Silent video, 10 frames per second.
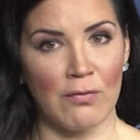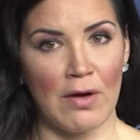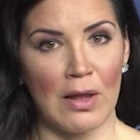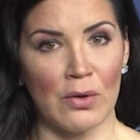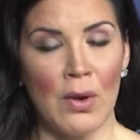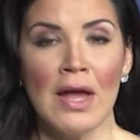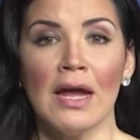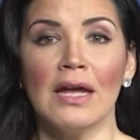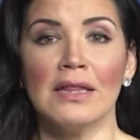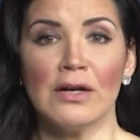follow
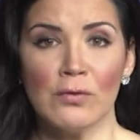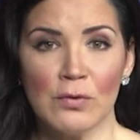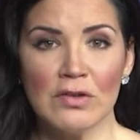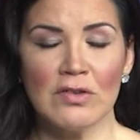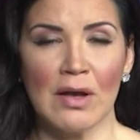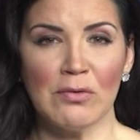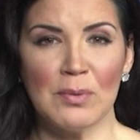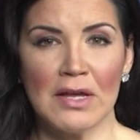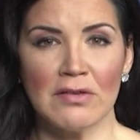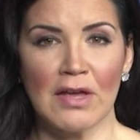in their footsteps
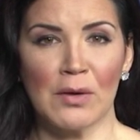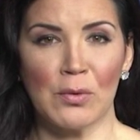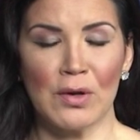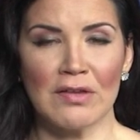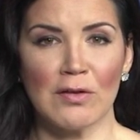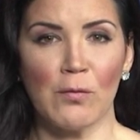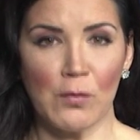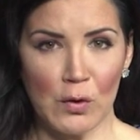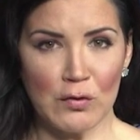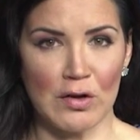because Edinburg is the
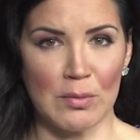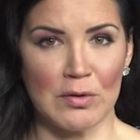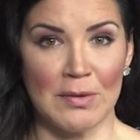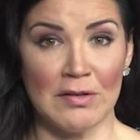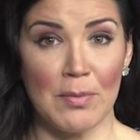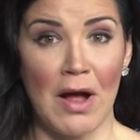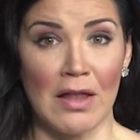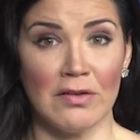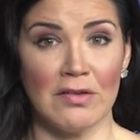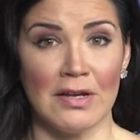first to implement a
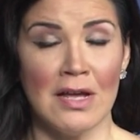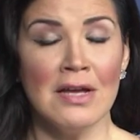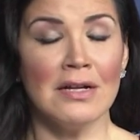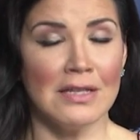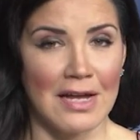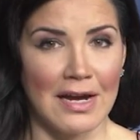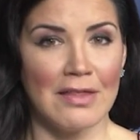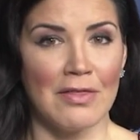policy like